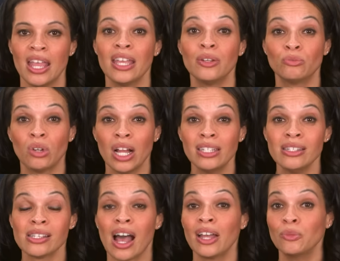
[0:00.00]
It
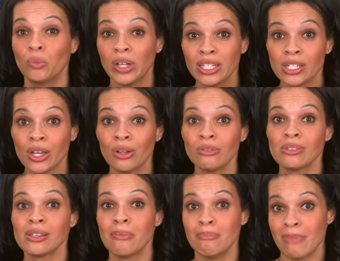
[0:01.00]
runs on
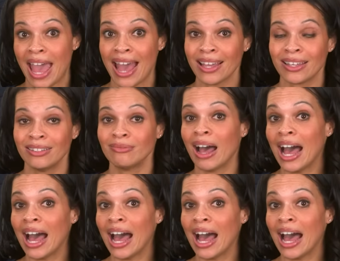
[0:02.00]
Windows, Mac,